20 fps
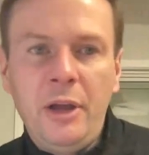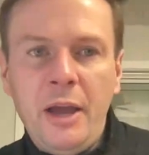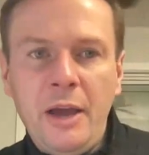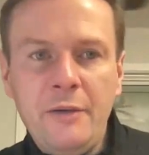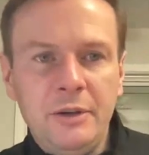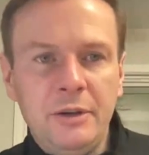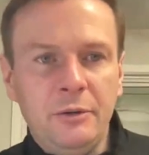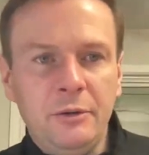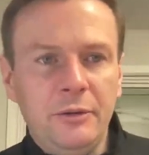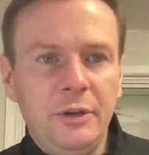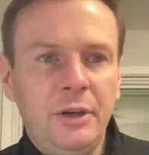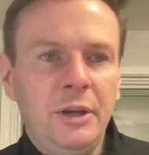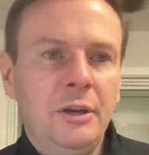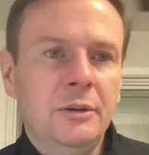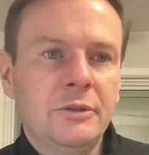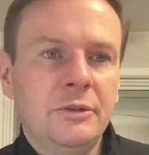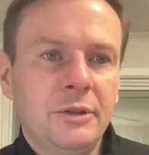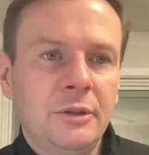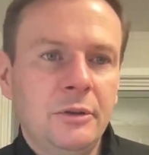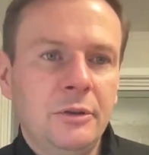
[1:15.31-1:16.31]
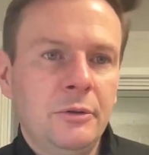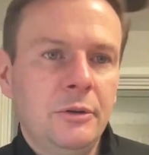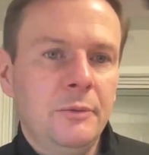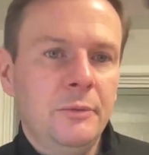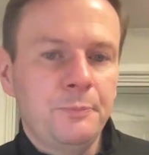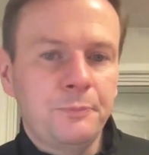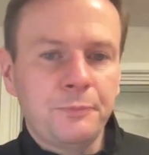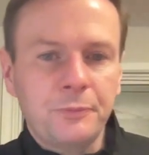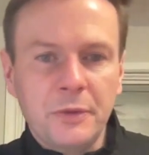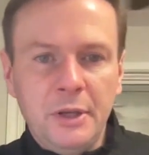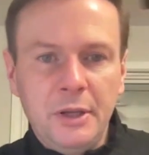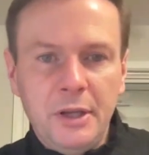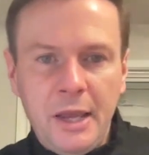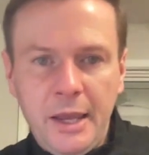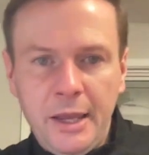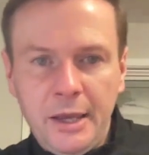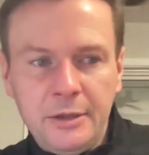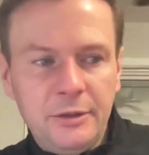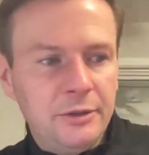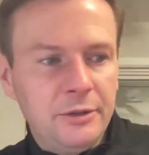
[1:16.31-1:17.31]
I have it over here too in
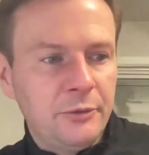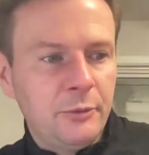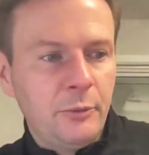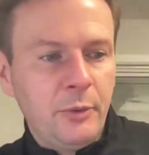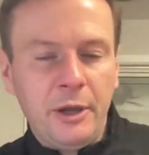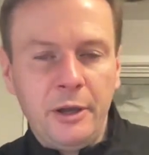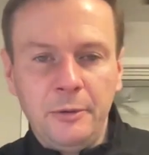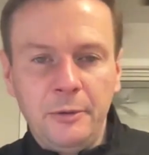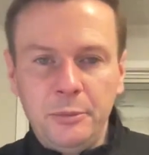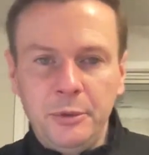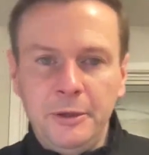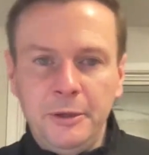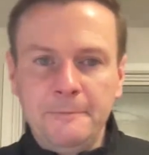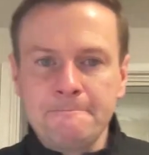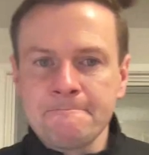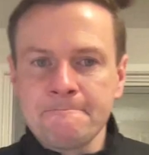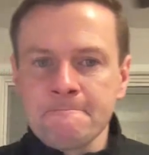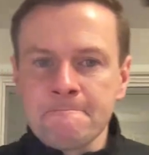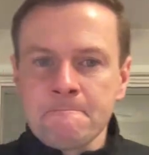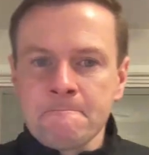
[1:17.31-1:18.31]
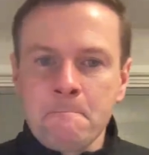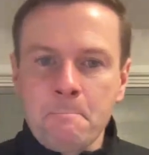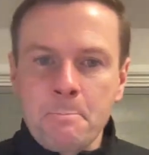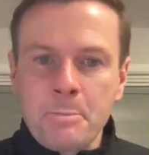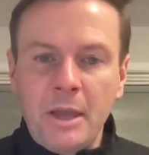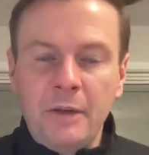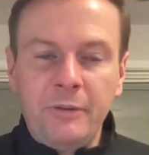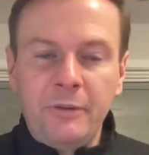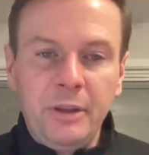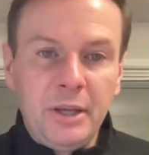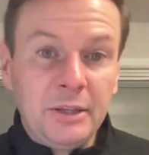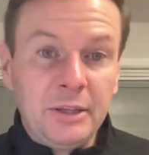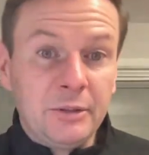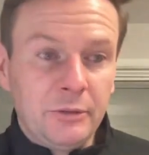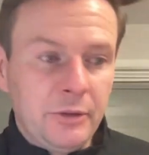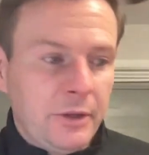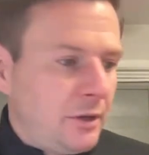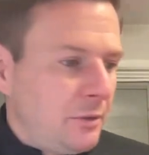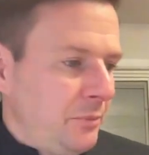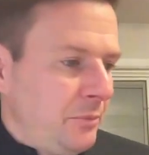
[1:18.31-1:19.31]
hand as well. But I finally got the
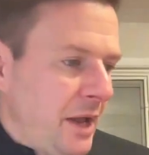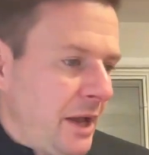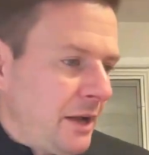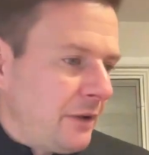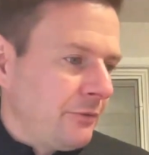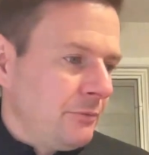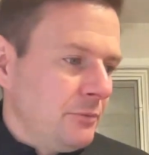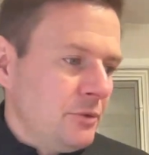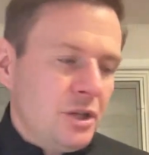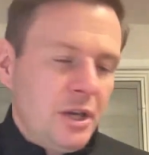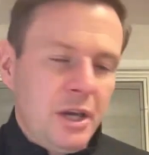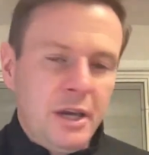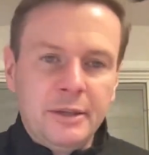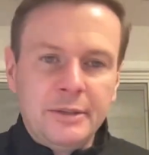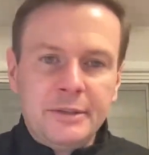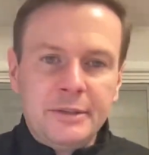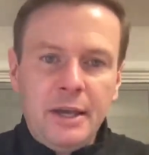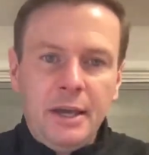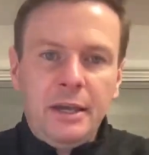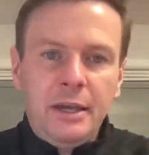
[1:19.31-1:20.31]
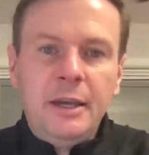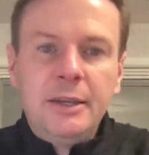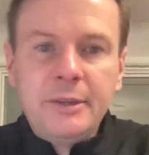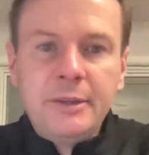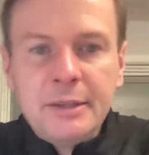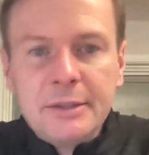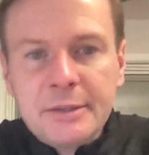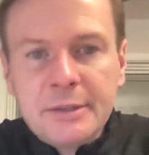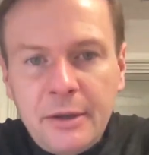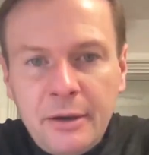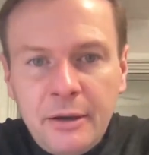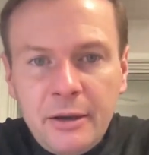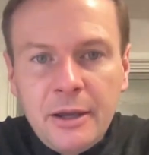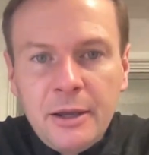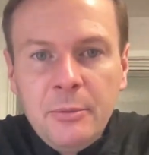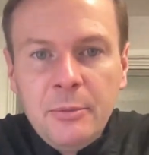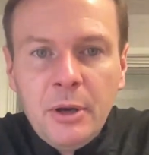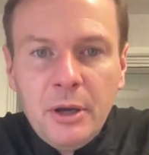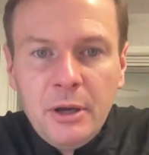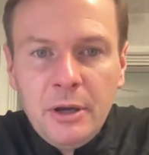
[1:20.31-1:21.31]
letter back from JSA. At that
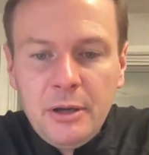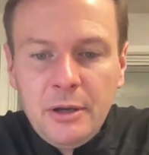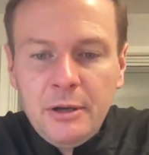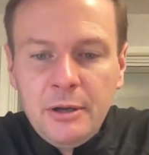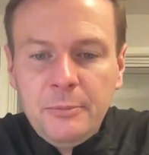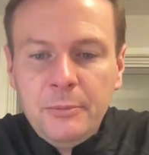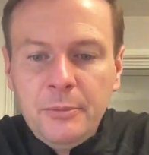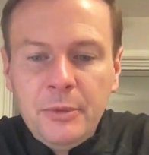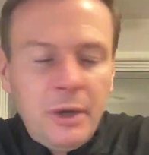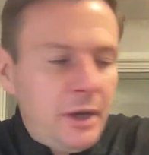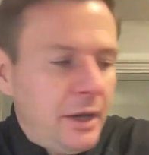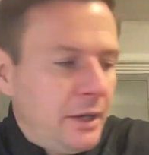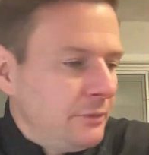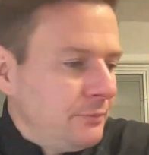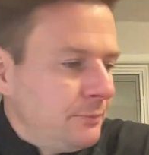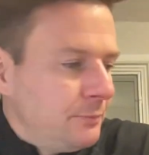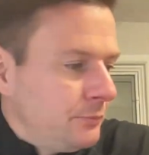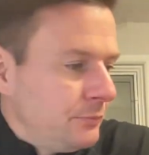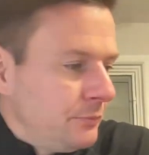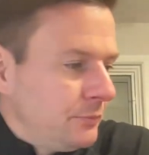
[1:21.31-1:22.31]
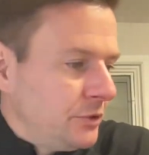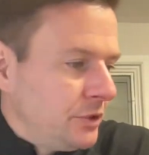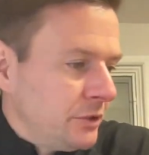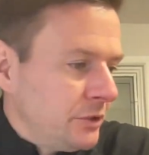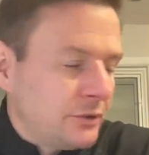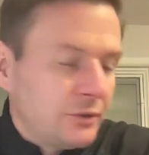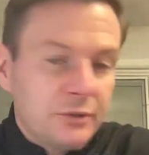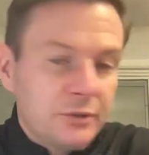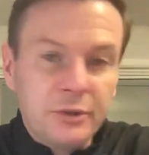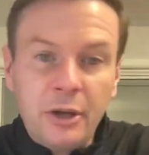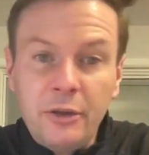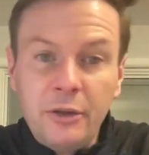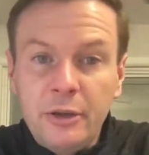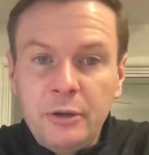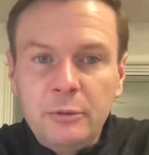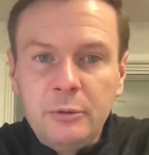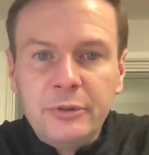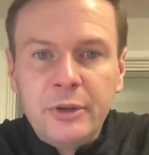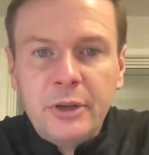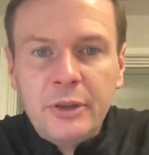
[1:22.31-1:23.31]
time, I just saw
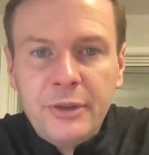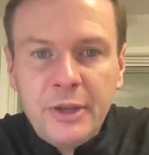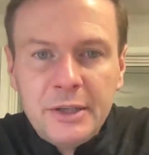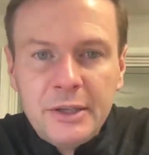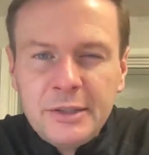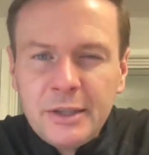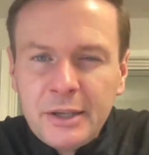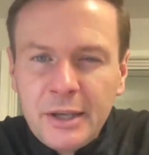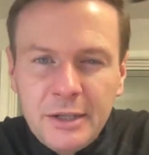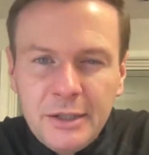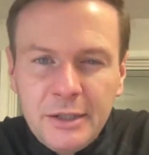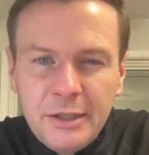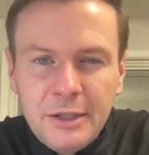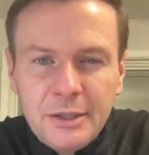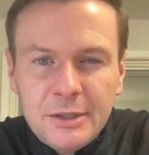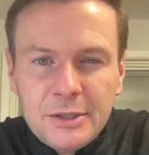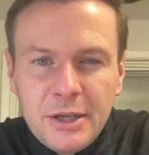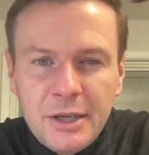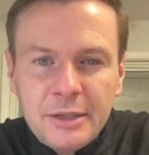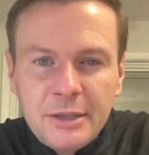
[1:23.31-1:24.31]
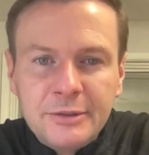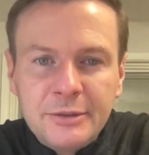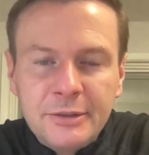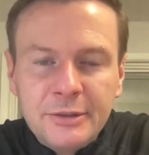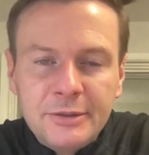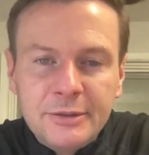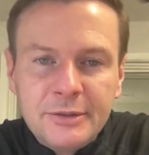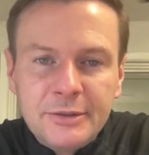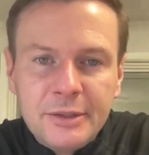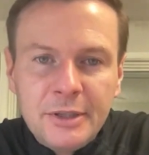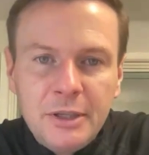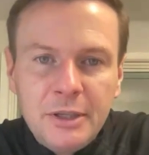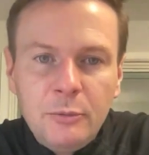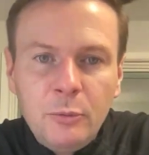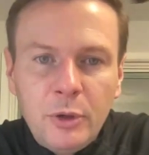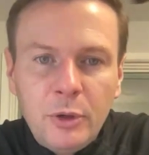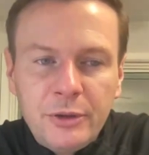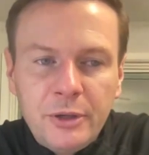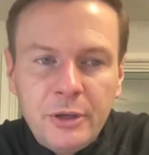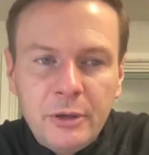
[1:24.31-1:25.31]
that it was authentic. I didn't get a chance to see
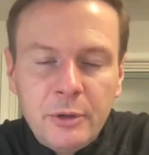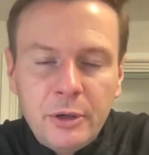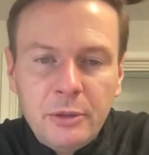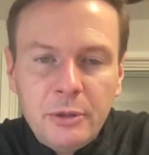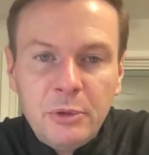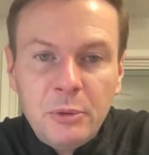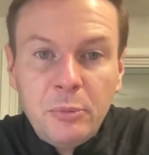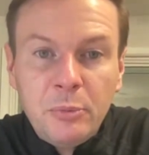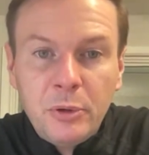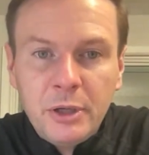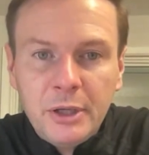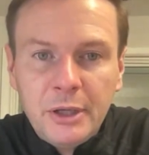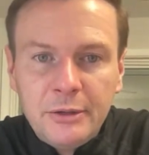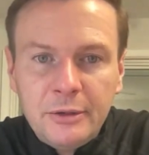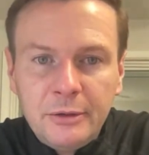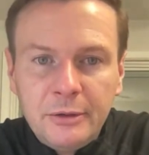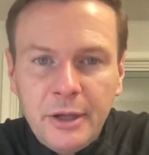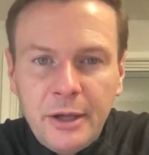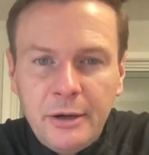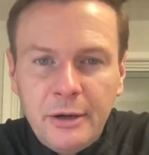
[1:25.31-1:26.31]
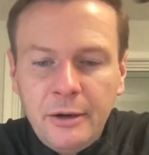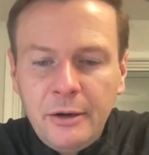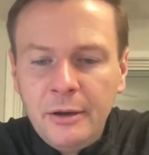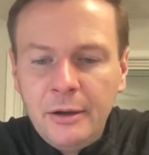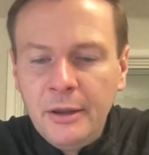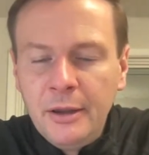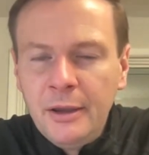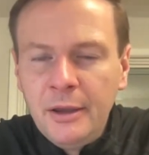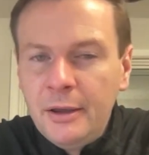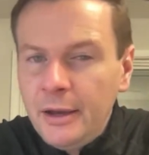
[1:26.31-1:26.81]
what they were going to be putting in the letter.